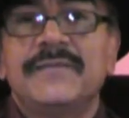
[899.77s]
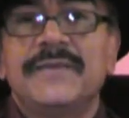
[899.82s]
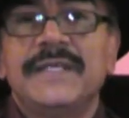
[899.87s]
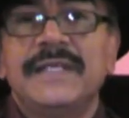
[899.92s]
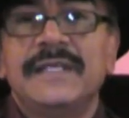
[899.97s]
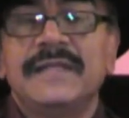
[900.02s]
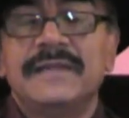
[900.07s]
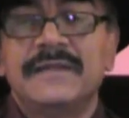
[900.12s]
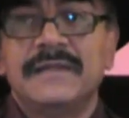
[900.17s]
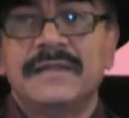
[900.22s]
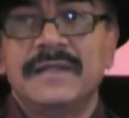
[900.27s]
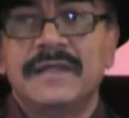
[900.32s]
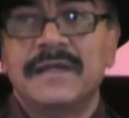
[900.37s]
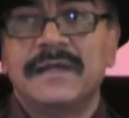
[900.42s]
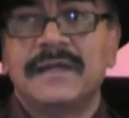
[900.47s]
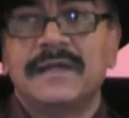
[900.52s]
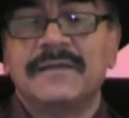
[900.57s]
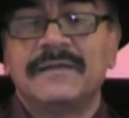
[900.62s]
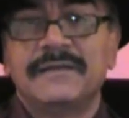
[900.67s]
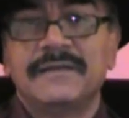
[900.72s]
bringing
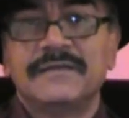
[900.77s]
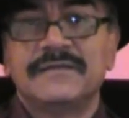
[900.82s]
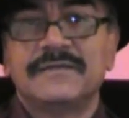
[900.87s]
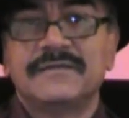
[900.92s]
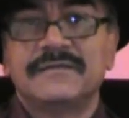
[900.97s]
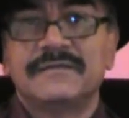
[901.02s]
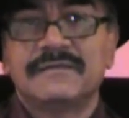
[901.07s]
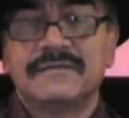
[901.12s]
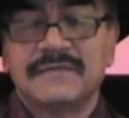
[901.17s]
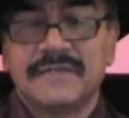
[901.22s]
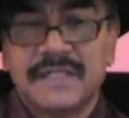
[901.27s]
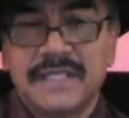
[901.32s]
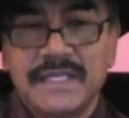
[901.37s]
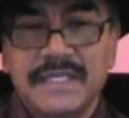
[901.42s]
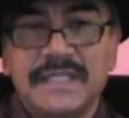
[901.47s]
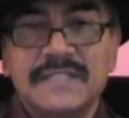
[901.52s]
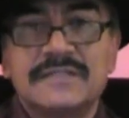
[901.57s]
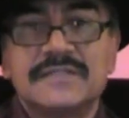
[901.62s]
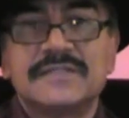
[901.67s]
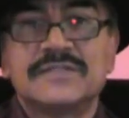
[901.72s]
these
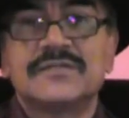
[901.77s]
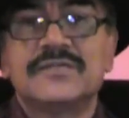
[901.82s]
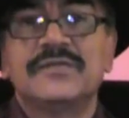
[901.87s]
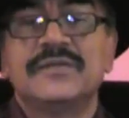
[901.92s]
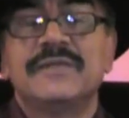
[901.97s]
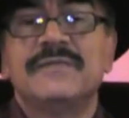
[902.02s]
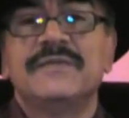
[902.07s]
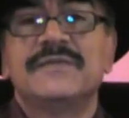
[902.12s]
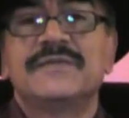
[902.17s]
kids to the